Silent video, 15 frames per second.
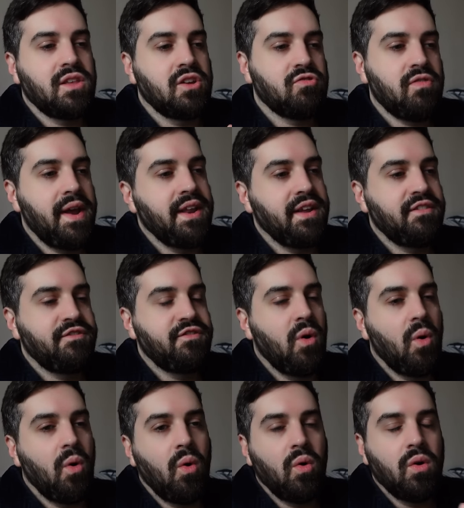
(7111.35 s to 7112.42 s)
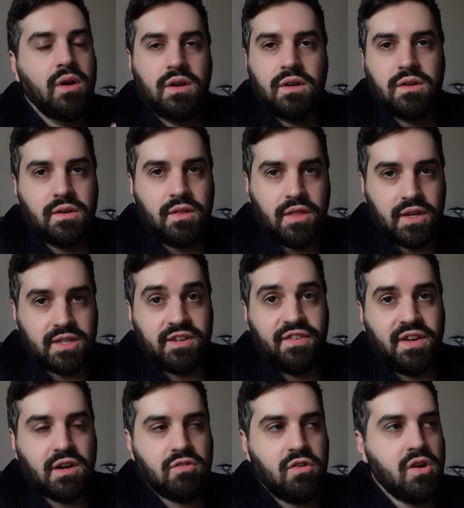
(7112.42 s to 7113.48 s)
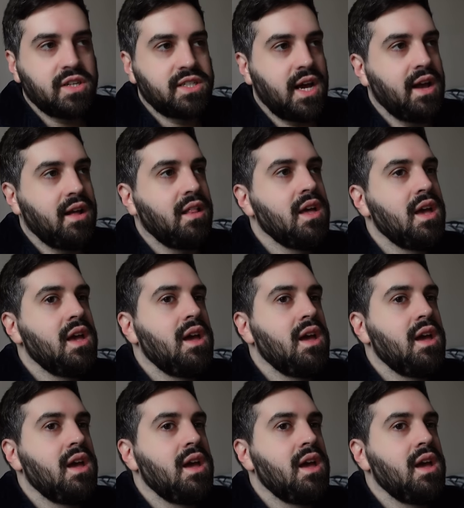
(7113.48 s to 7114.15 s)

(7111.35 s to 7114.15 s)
the credit for the defeat of Crocodile,